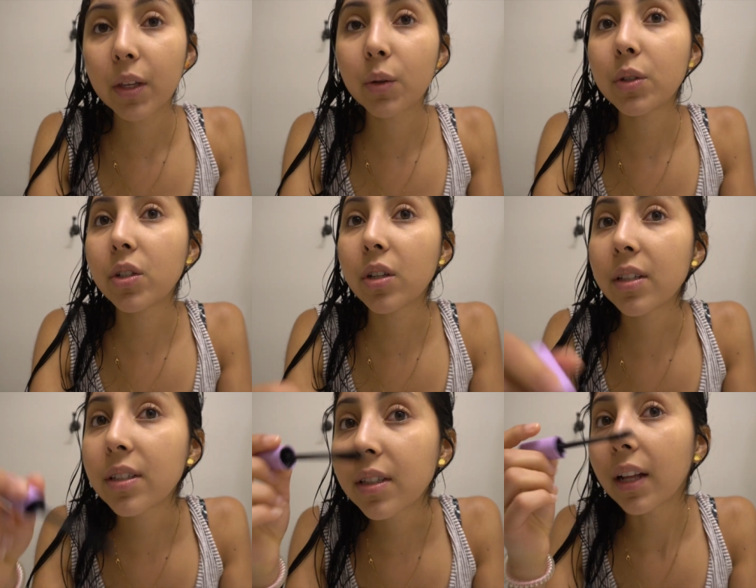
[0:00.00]
it was
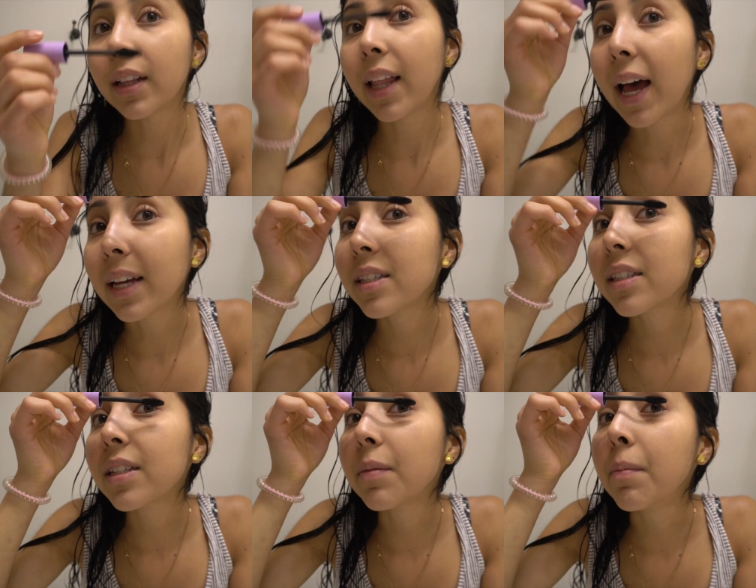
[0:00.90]
just a
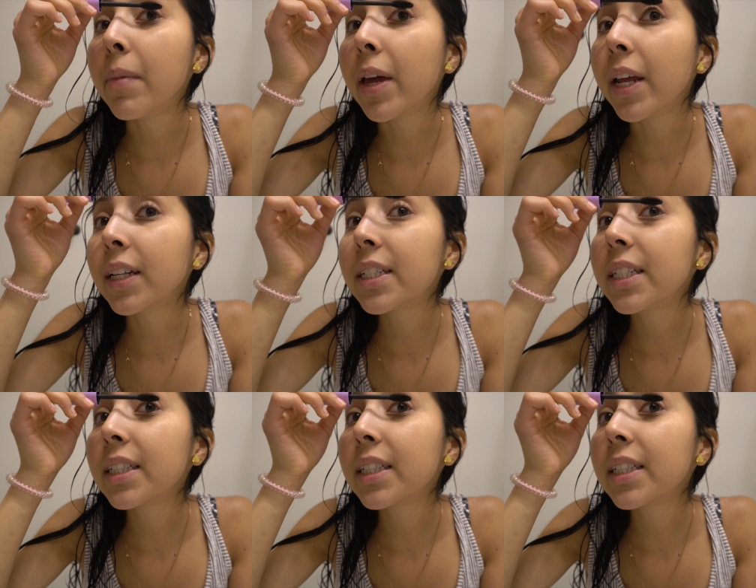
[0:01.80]
last minute